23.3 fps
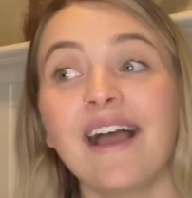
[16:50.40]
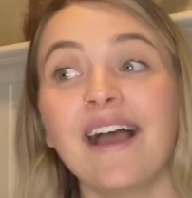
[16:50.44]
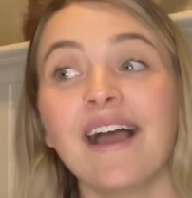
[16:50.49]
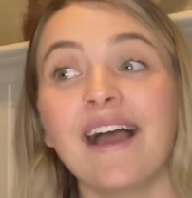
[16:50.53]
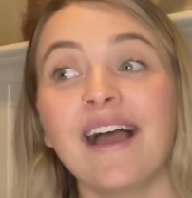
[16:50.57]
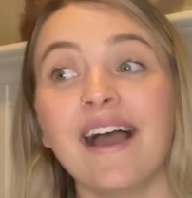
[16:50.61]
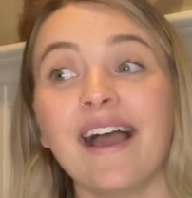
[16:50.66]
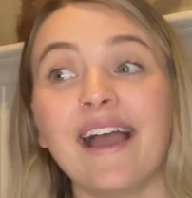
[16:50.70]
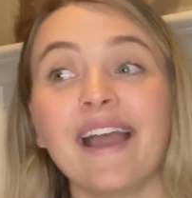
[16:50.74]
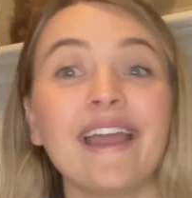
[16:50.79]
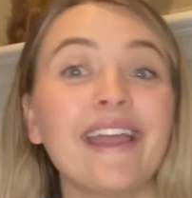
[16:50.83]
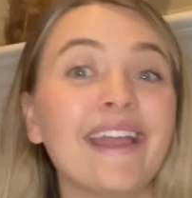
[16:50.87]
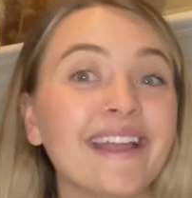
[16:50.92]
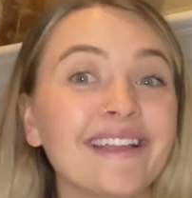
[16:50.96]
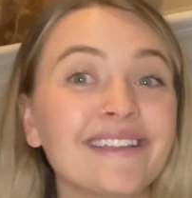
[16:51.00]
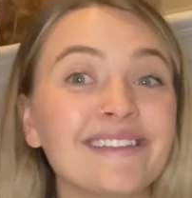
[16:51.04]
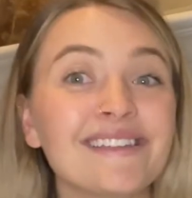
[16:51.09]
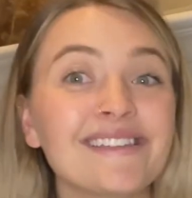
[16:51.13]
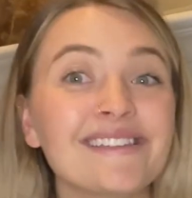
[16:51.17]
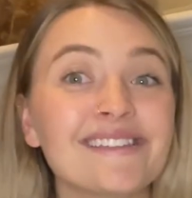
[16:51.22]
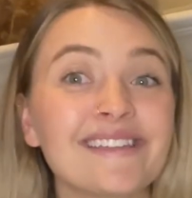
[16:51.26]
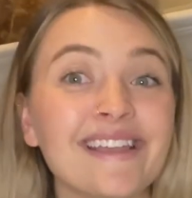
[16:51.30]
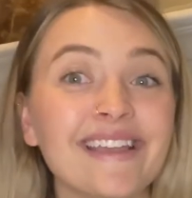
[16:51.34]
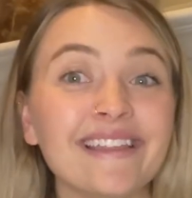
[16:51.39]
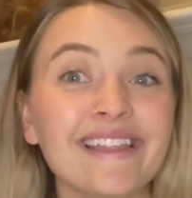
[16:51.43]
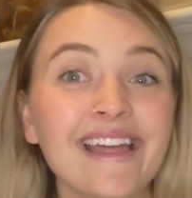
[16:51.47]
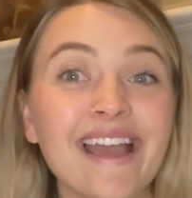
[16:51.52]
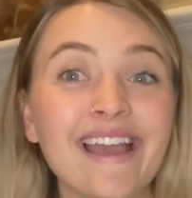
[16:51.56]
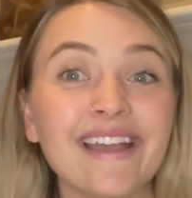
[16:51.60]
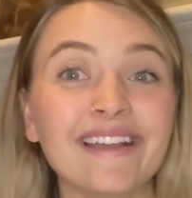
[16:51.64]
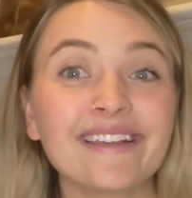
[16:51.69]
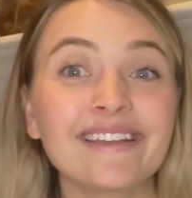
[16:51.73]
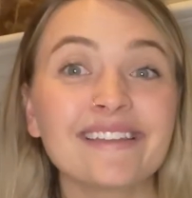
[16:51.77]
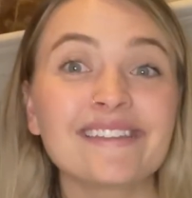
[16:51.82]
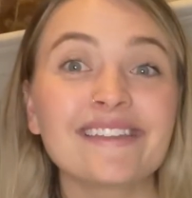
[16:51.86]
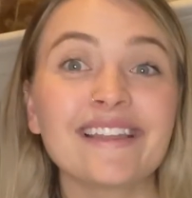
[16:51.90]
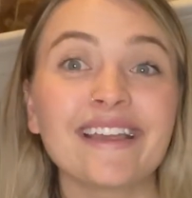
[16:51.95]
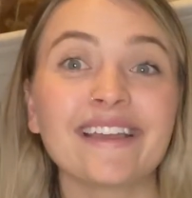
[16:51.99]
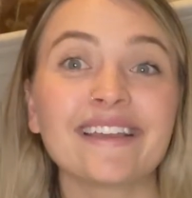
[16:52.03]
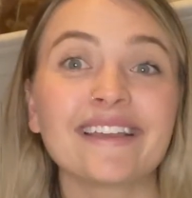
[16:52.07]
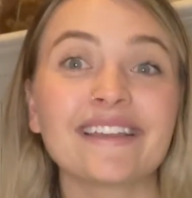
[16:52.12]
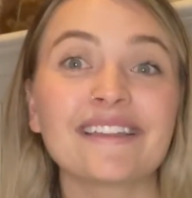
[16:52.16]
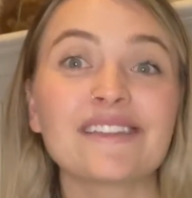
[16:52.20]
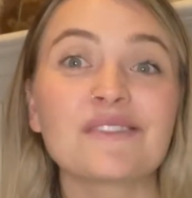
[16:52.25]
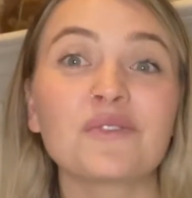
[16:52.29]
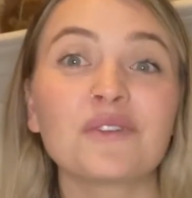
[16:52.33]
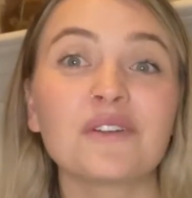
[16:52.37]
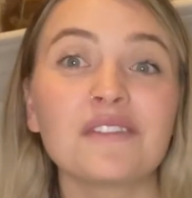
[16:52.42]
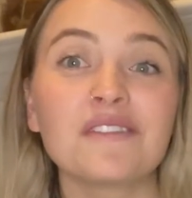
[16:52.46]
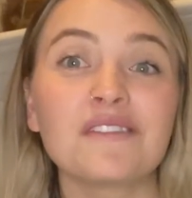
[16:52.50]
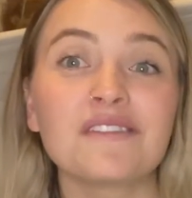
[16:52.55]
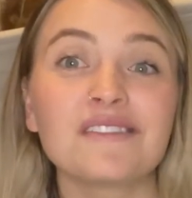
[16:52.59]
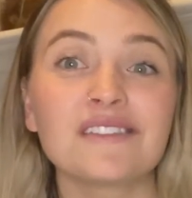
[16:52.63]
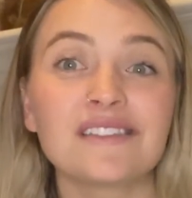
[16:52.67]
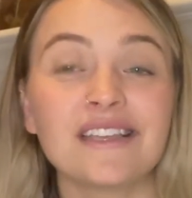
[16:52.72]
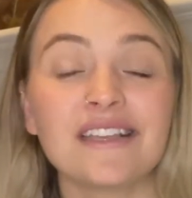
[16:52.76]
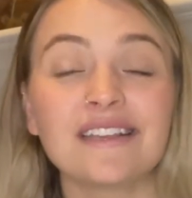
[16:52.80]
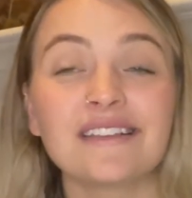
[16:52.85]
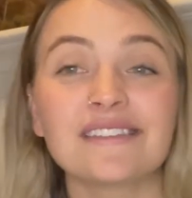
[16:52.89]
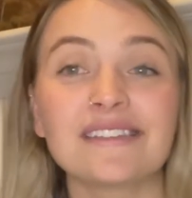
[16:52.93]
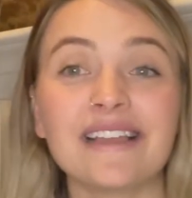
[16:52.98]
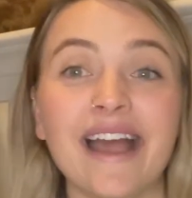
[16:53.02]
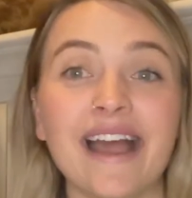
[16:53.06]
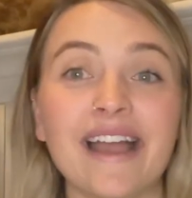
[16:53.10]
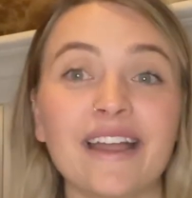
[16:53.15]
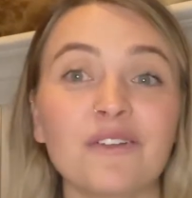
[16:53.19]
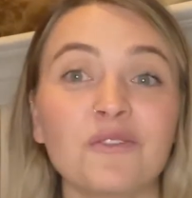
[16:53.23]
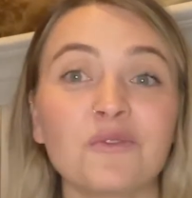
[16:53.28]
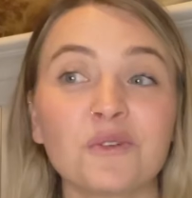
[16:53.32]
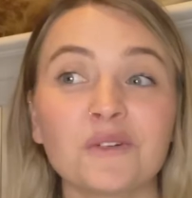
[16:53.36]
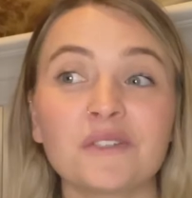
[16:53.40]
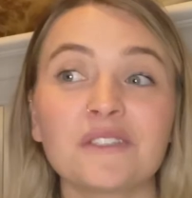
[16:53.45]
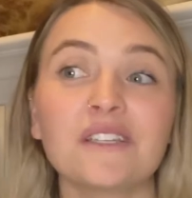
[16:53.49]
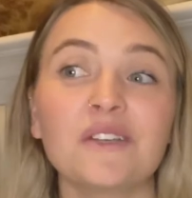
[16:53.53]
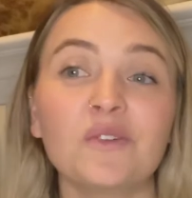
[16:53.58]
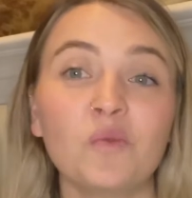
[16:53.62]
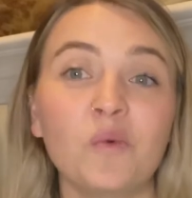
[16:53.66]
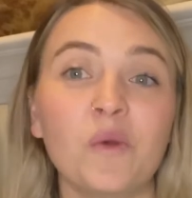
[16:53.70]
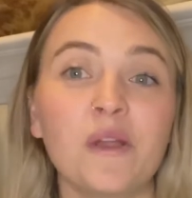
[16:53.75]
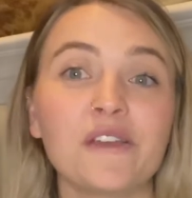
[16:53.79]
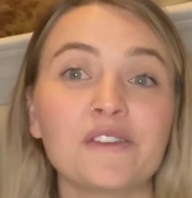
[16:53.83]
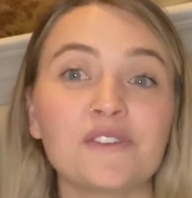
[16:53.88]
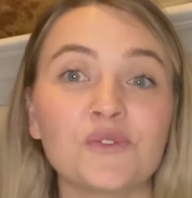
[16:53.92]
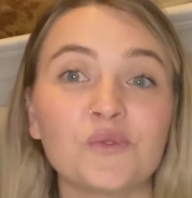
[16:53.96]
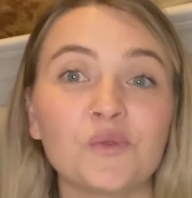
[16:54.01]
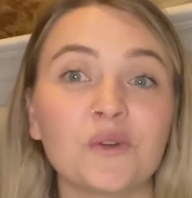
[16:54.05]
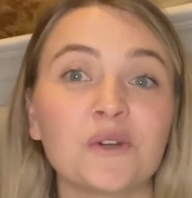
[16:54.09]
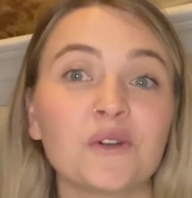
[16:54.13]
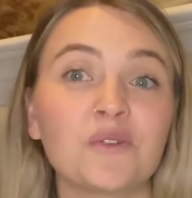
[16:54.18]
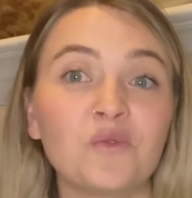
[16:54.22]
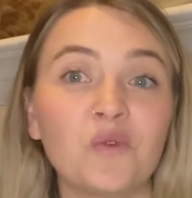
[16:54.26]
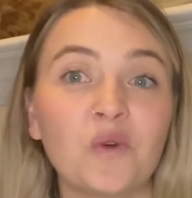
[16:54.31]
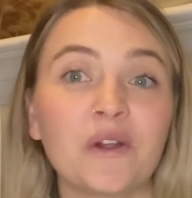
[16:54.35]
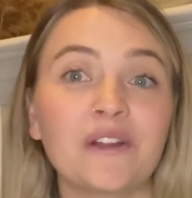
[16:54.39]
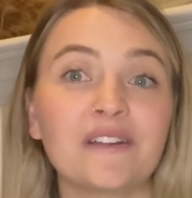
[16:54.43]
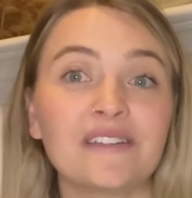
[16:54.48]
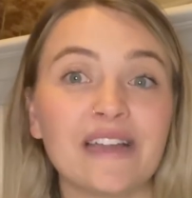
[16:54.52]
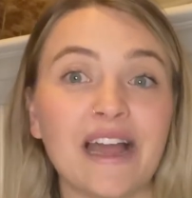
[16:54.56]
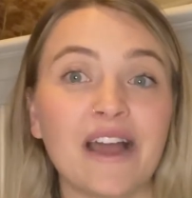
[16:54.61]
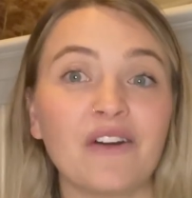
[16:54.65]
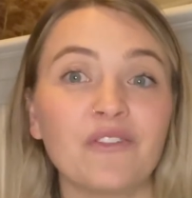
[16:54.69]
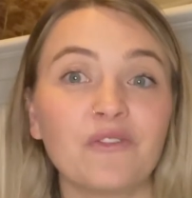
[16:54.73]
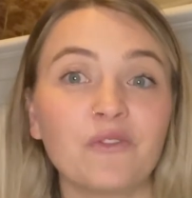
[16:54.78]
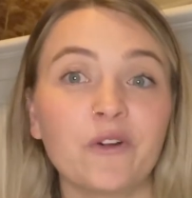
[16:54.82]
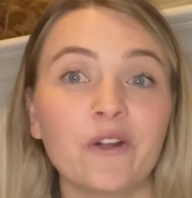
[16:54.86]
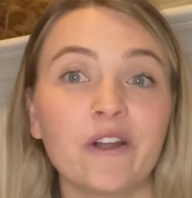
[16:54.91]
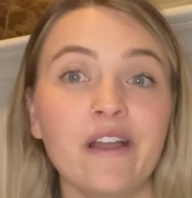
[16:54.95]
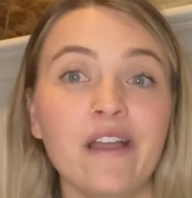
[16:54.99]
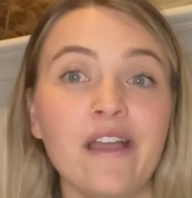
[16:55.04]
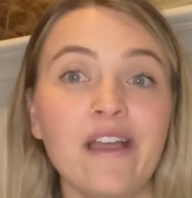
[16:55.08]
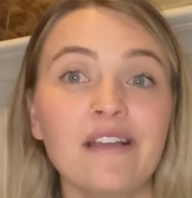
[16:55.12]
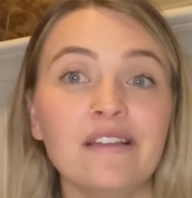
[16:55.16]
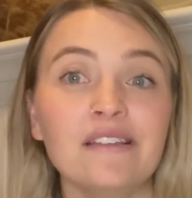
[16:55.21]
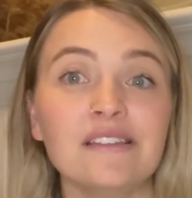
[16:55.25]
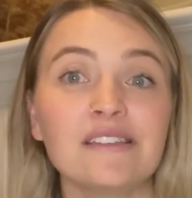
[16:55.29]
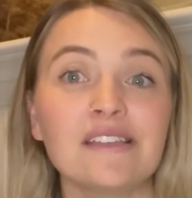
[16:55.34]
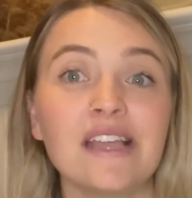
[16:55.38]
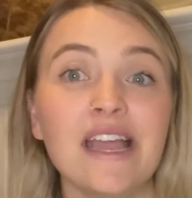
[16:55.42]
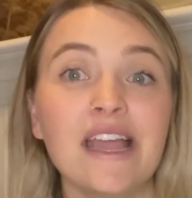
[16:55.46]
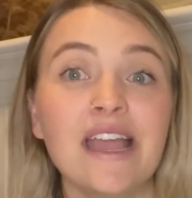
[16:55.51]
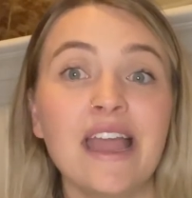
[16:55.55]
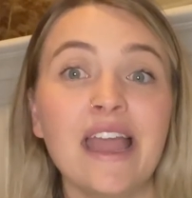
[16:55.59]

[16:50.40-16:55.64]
I hate to say that because like it's one of those things that I really wish would have worked out for us.